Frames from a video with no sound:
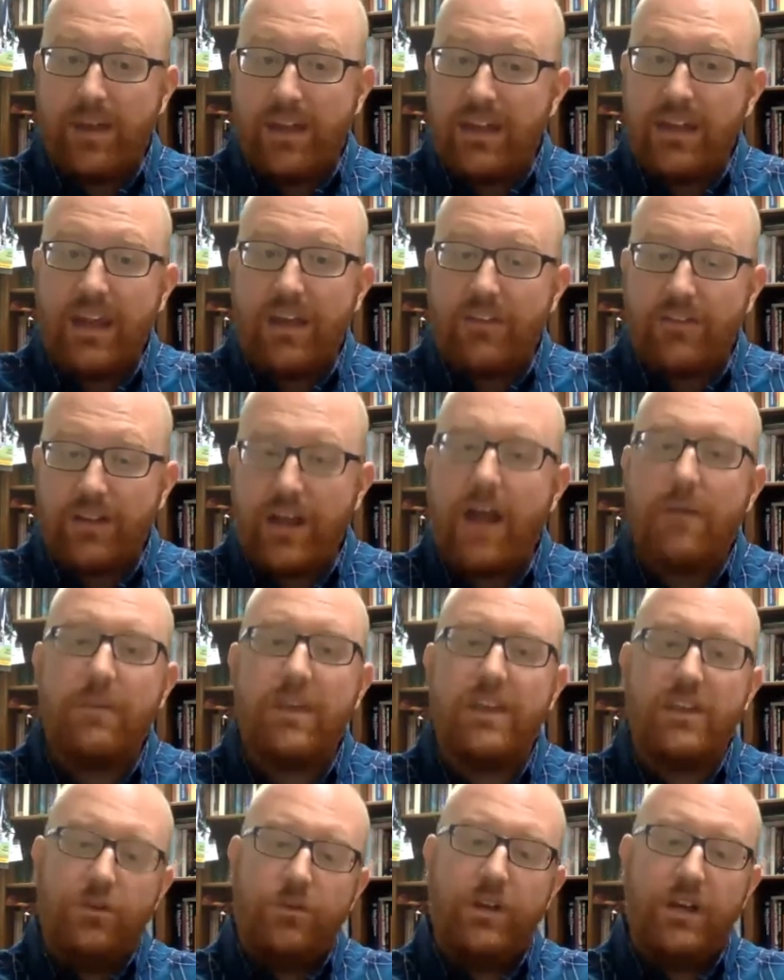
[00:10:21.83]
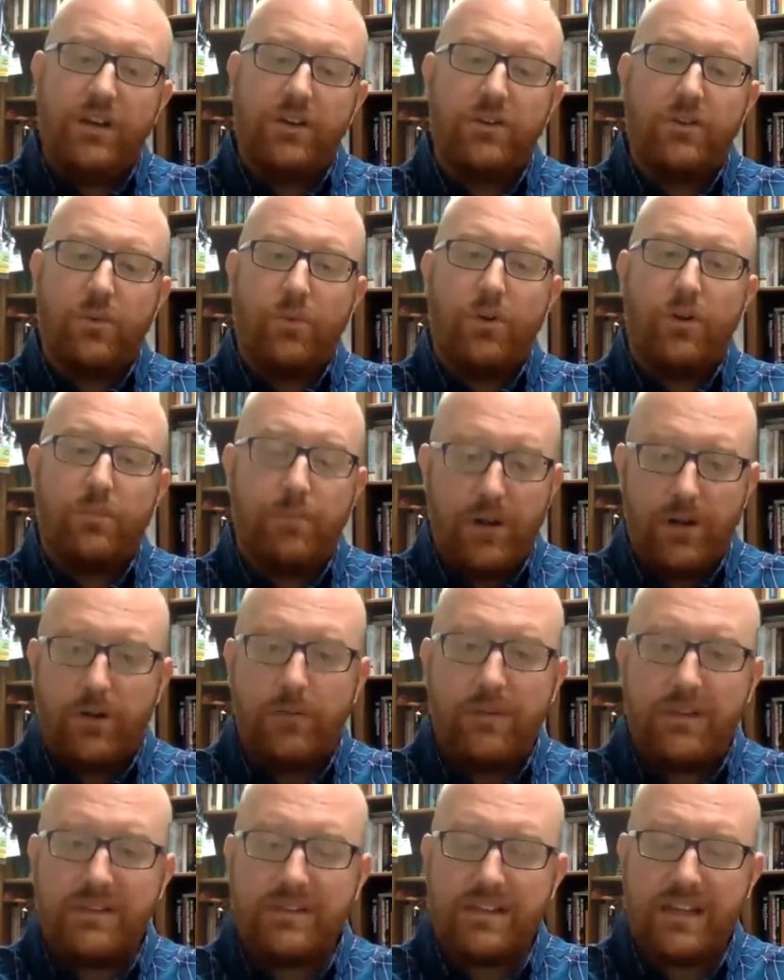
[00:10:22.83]
other time that you hear the word
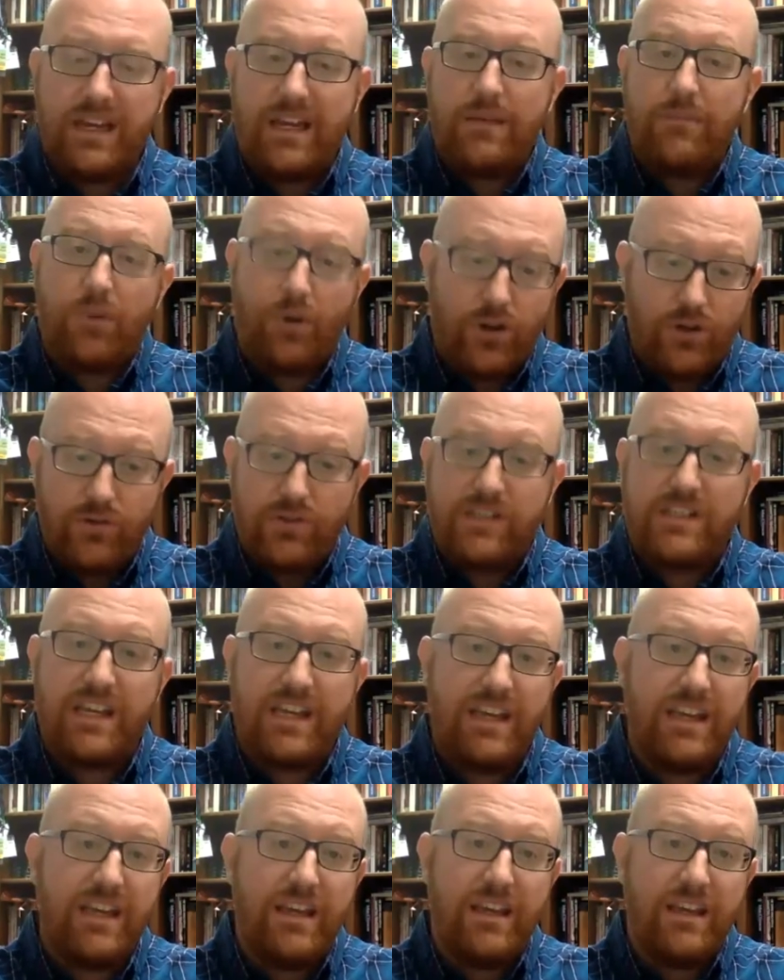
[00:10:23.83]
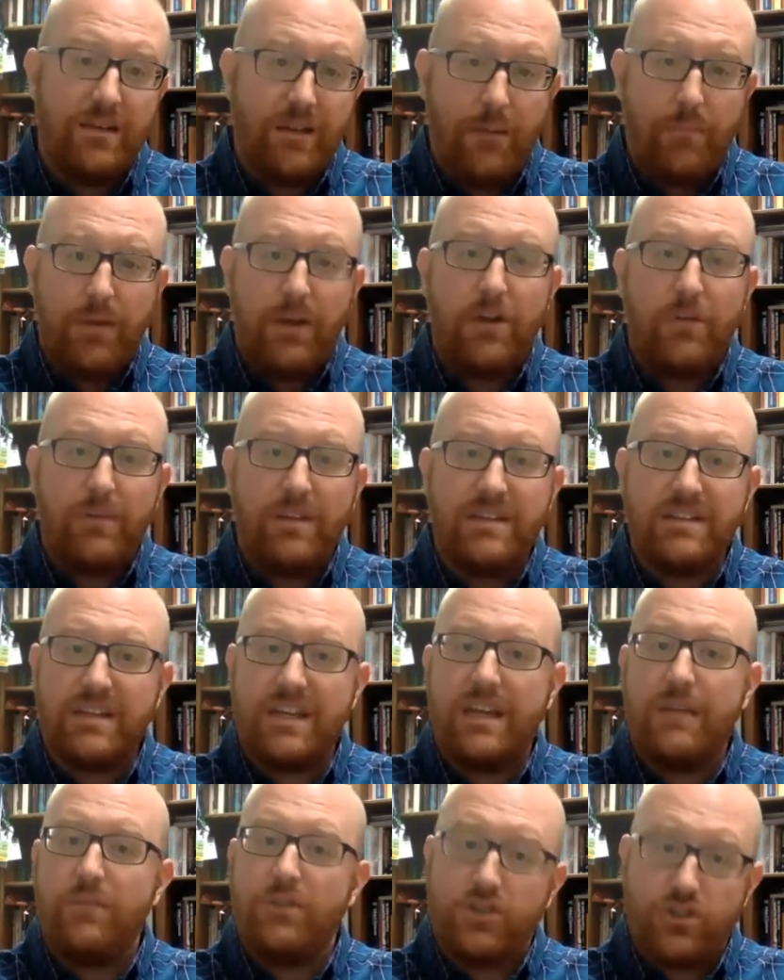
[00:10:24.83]
pyramid scheme or you see a pyramid
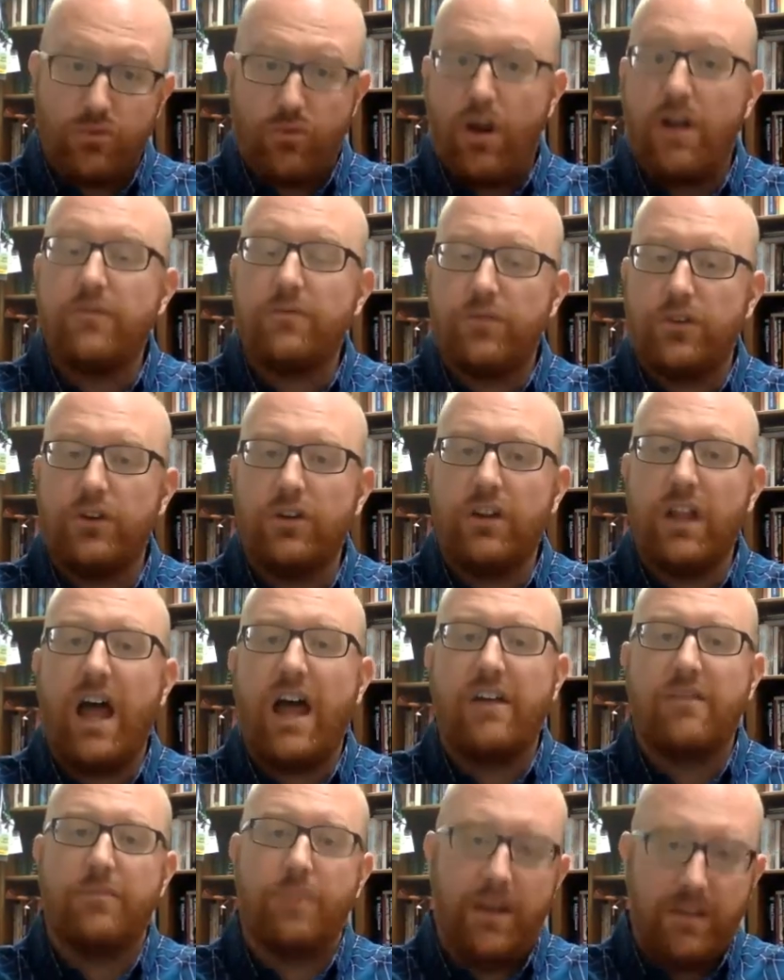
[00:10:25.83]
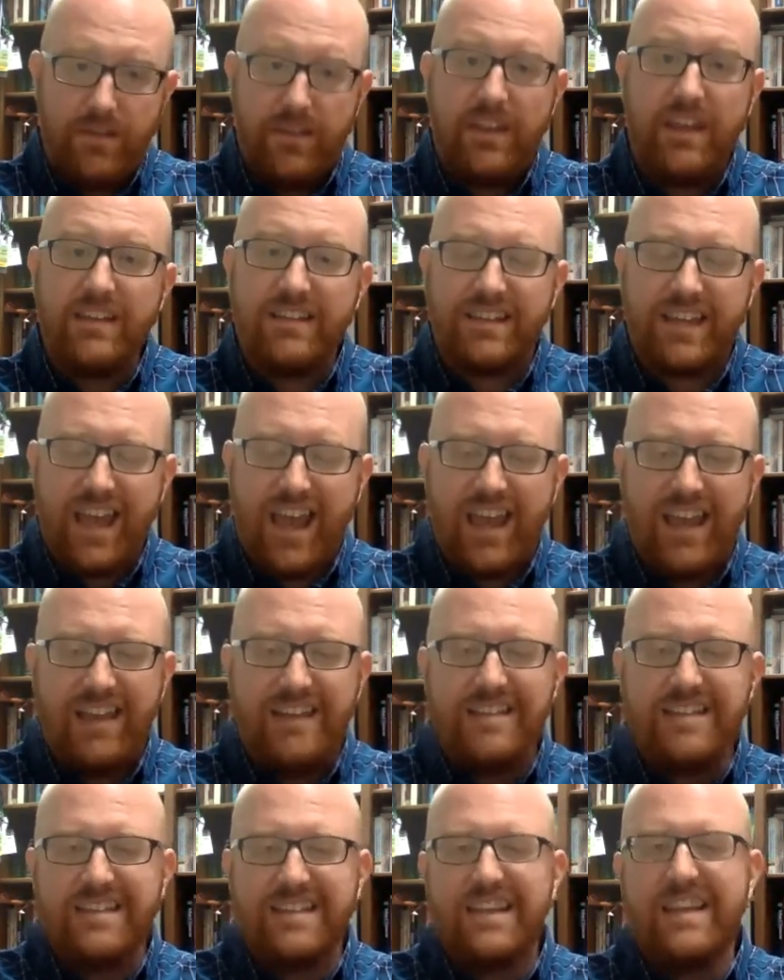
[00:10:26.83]
scheme, you should run for your life. But in this
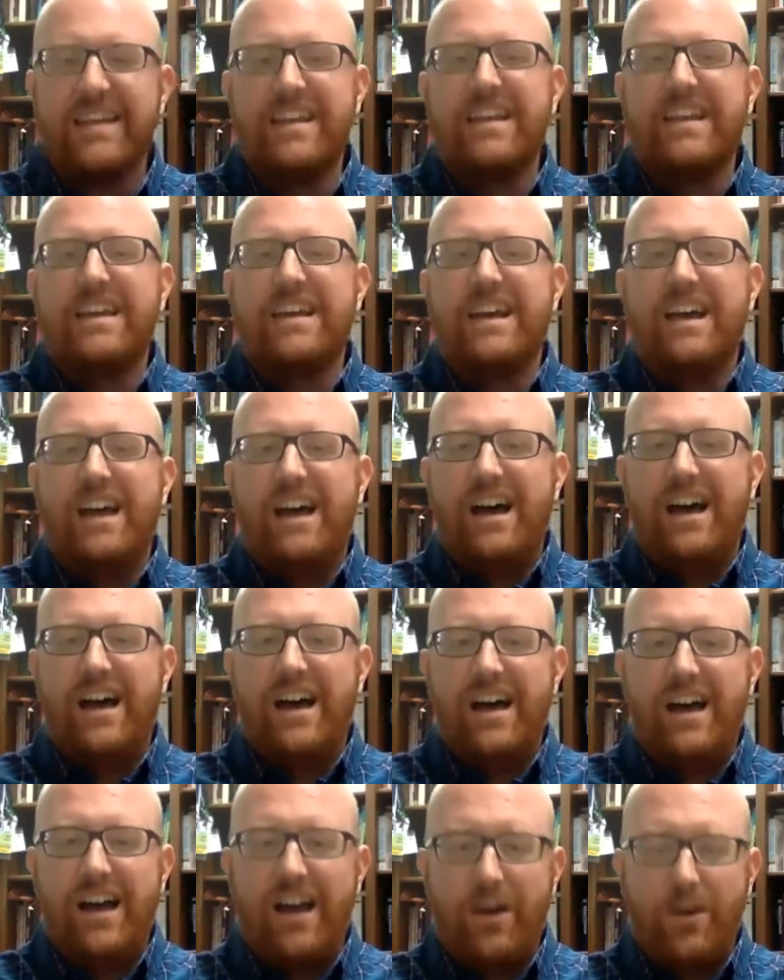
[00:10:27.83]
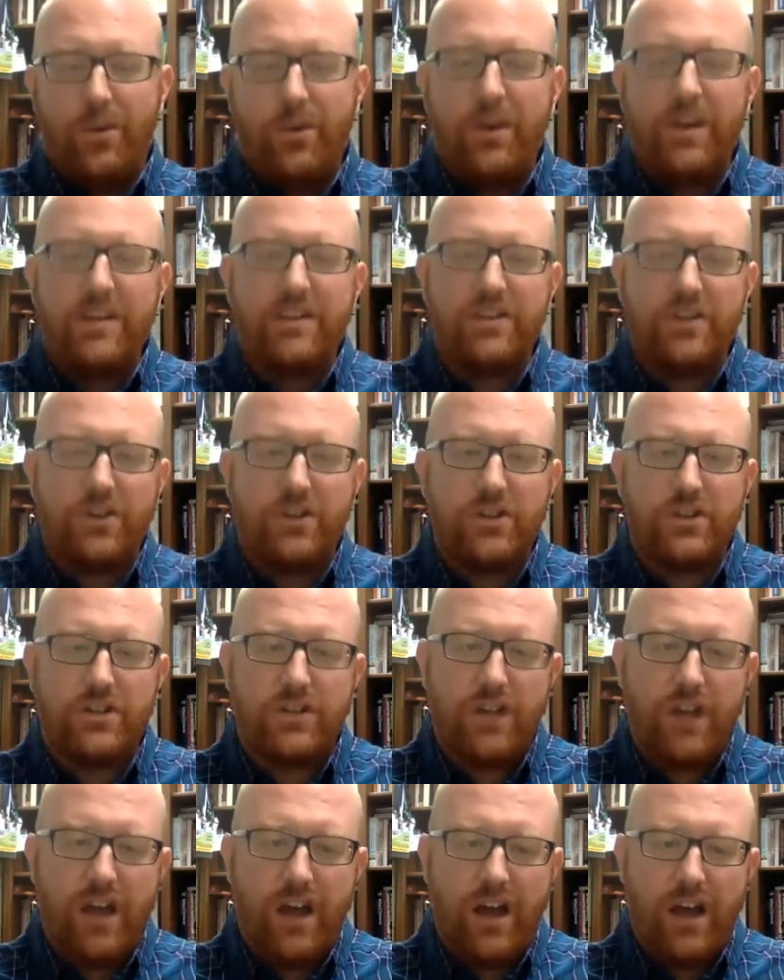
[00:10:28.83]
case,
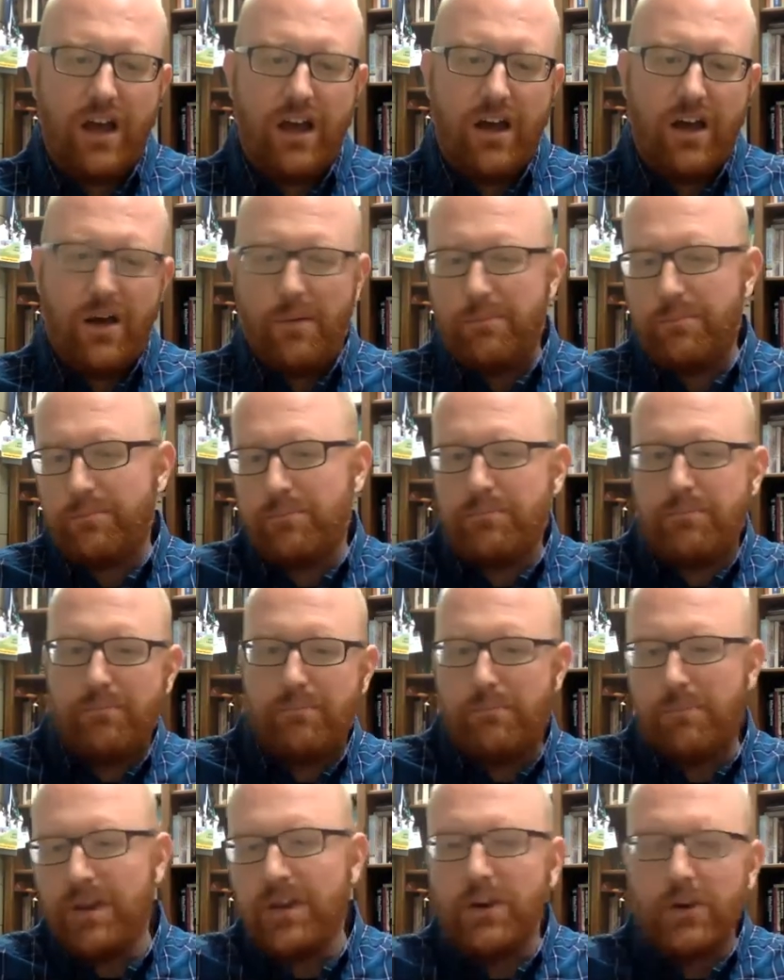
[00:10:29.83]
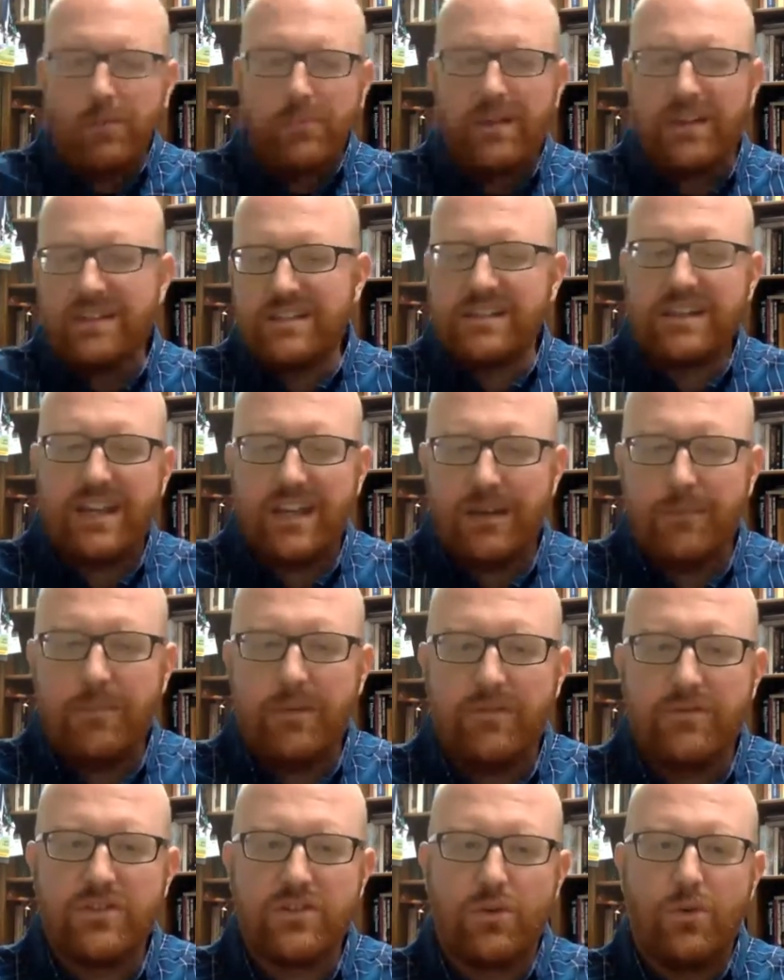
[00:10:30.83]
a pyramid scheme
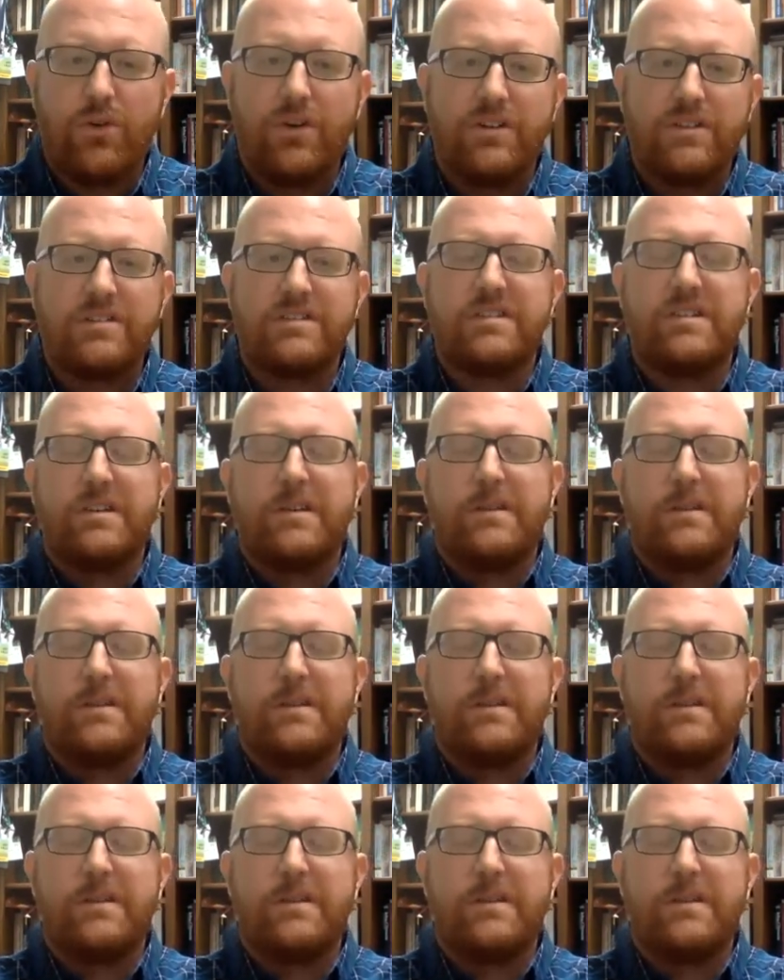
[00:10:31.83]
of sorts